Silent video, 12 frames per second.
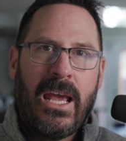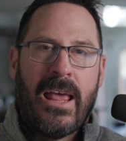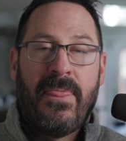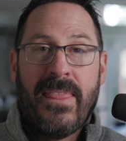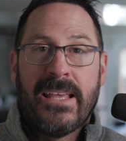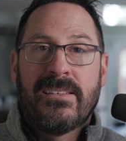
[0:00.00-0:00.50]

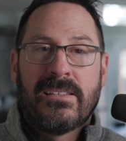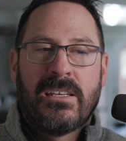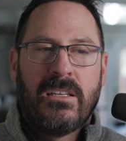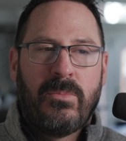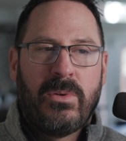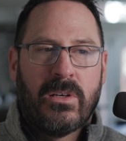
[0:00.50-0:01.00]
and this is
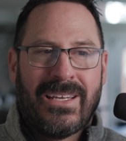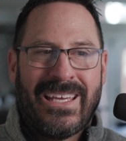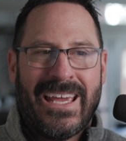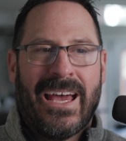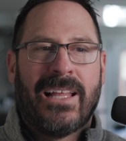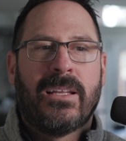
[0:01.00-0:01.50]
going to be your
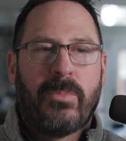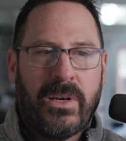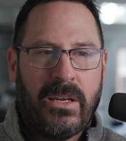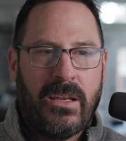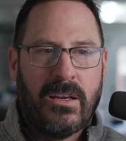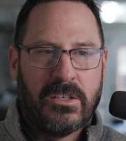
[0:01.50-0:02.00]

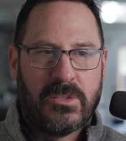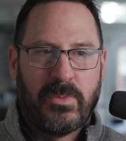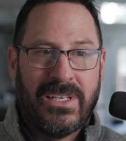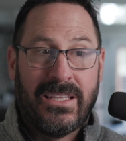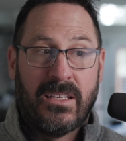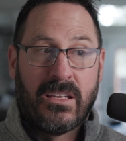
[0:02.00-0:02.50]
calibrated
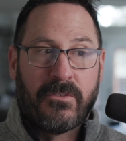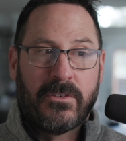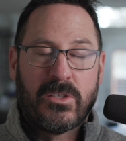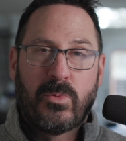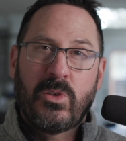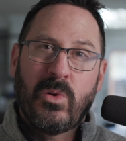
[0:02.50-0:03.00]
airspeed. The
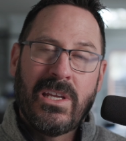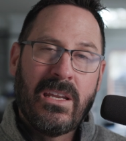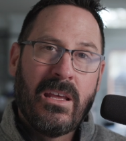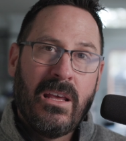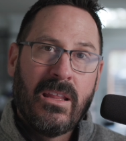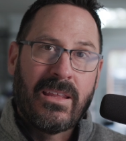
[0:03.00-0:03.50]
difference between
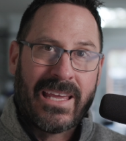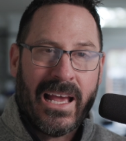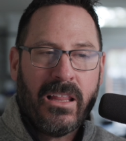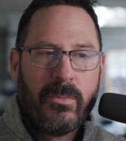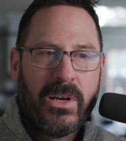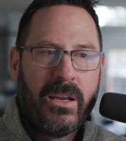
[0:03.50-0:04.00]
the
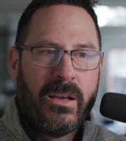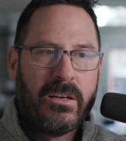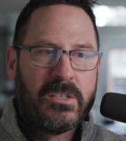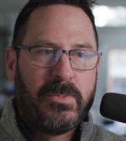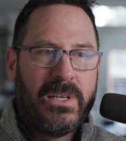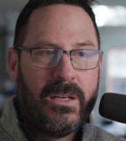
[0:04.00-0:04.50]
calibrated
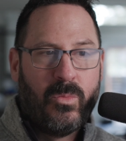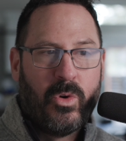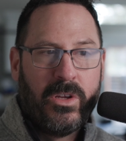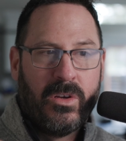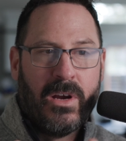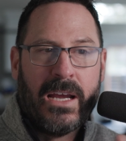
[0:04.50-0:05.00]
airspeed and
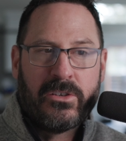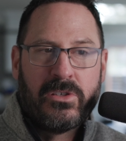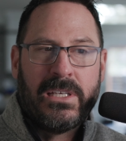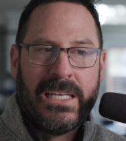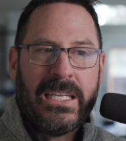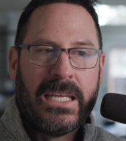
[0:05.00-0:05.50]
what you're
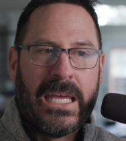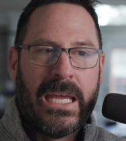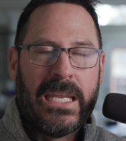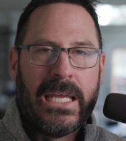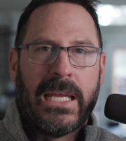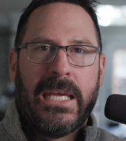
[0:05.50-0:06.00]
actually
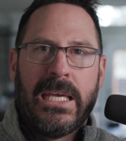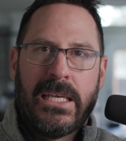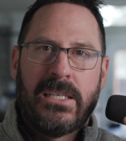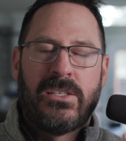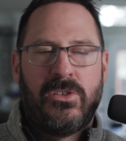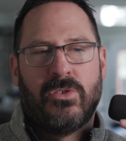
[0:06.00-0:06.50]
indicating
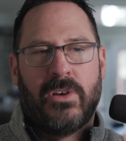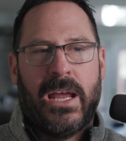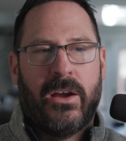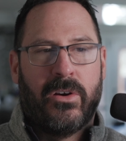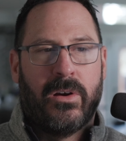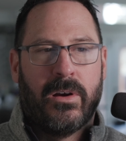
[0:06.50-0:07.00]
is your
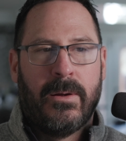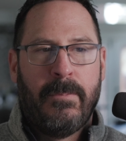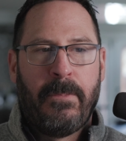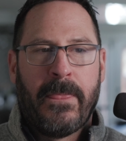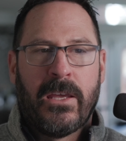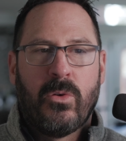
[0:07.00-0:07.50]
error.
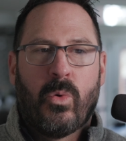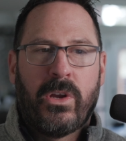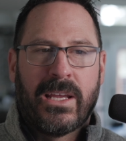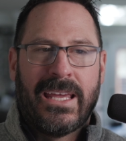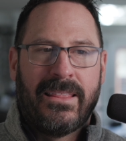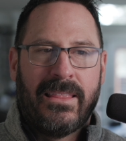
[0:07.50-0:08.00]
You'll want
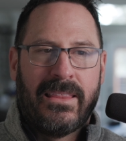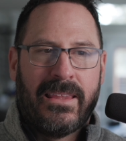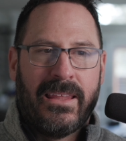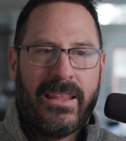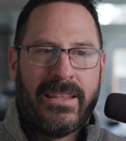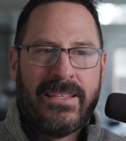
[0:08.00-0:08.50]
to get
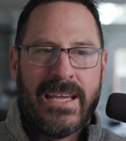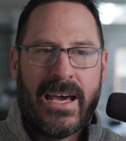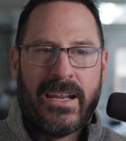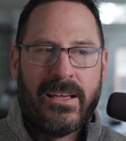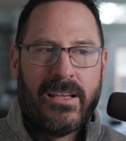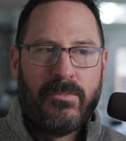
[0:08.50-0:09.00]

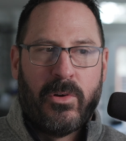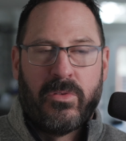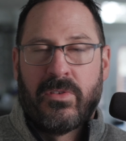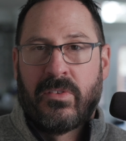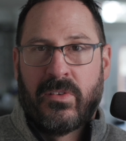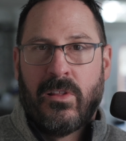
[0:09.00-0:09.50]
data both
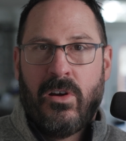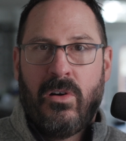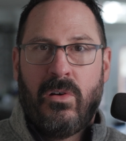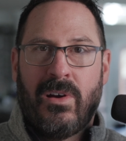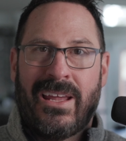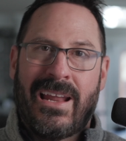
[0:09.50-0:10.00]

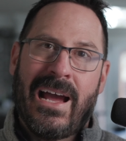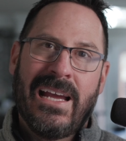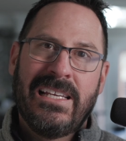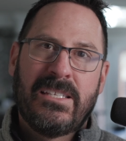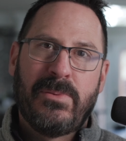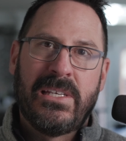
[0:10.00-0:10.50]
slow and
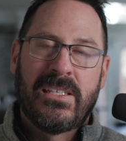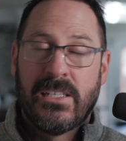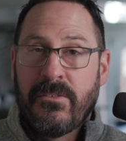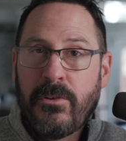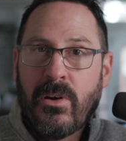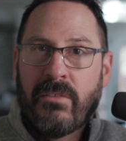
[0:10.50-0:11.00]
high speeds, and
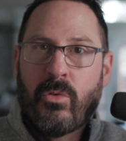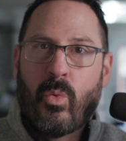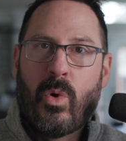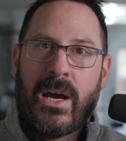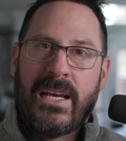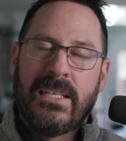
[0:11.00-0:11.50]
if you have a
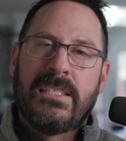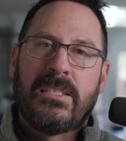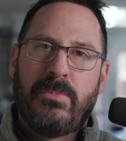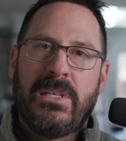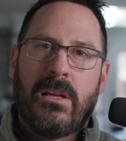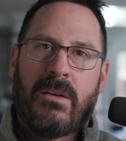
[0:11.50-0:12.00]
wide
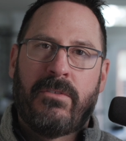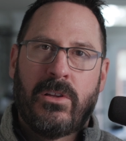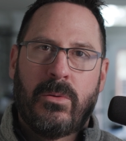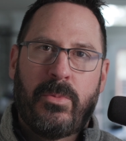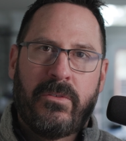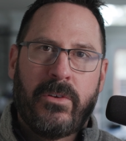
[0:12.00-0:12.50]
speed
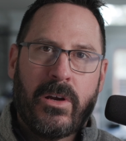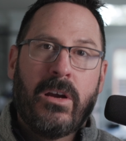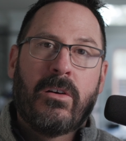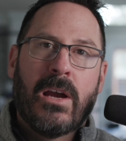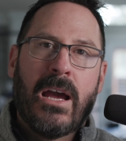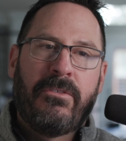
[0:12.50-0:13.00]
envelope of your
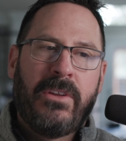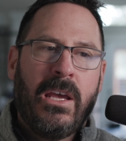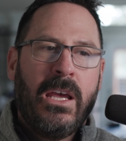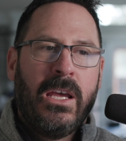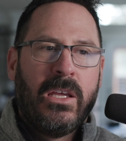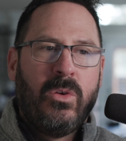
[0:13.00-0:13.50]
aircraft,
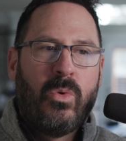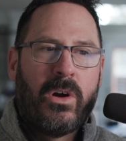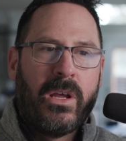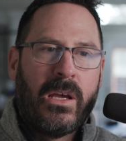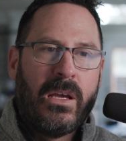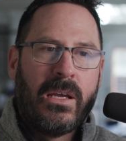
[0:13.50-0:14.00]
you want
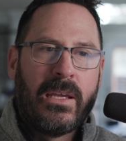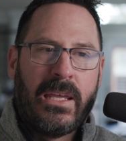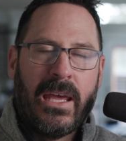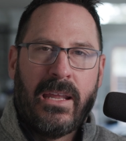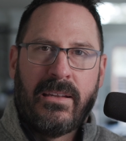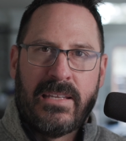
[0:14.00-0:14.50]
to
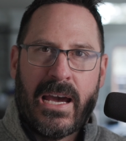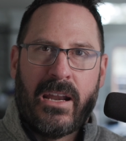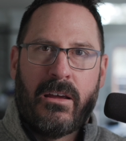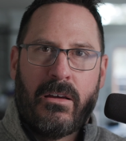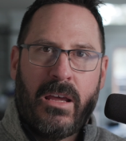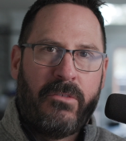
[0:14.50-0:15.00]
get
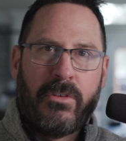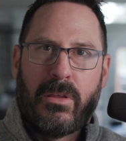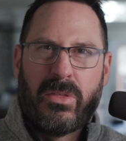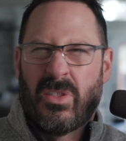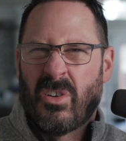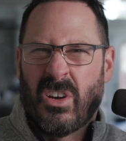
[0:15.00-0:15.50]
data every
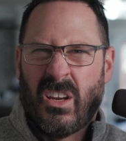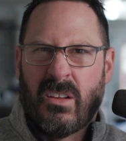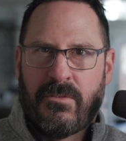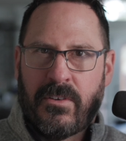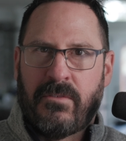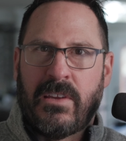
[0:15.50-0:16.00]
30 to
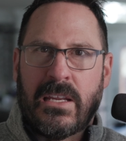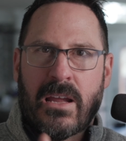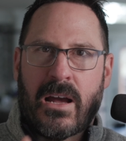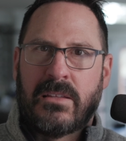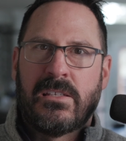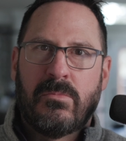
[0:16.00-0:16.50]
50
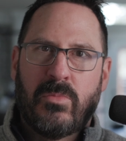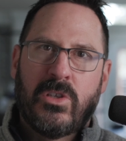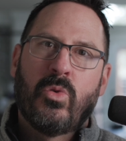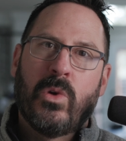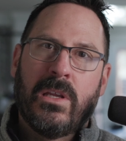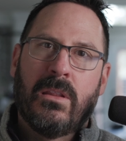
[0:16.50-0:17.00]
knots in
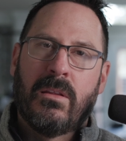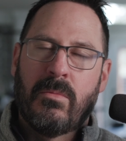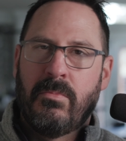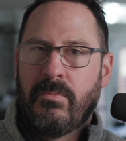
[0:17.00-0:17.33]
between the